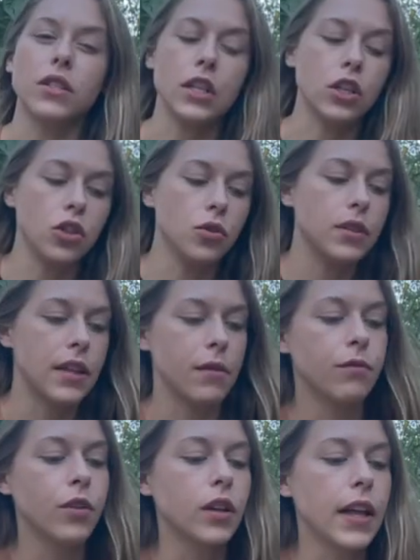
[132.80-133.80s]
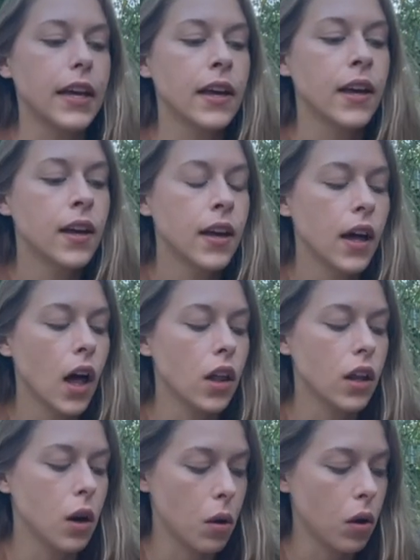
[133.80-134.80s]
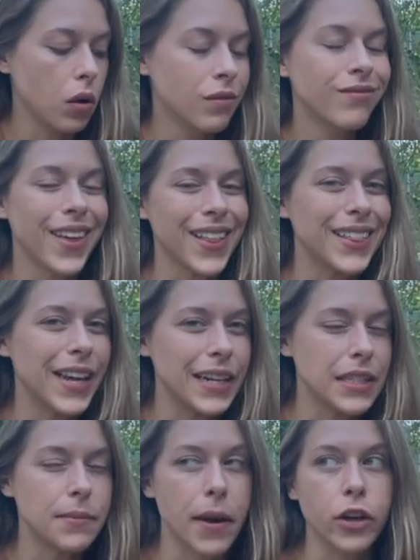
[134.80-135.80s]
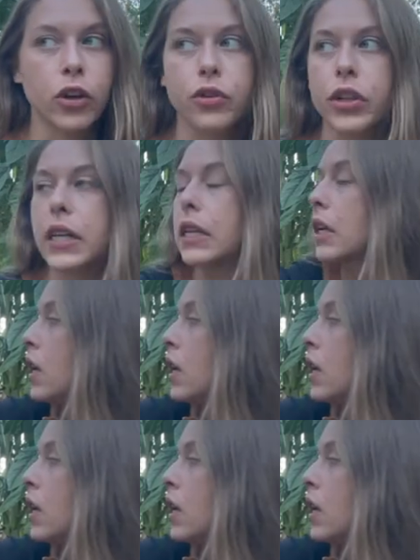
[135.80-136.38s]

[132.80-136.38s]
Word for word: and use them for like a little like lettuce microgreen.